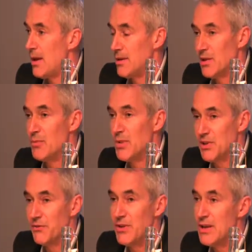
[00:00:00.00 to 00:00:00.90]
And some
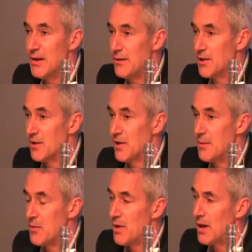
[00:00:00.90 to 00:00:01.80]
bits of India, it's the
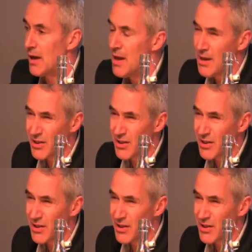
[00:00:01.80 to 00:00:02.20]
same thing.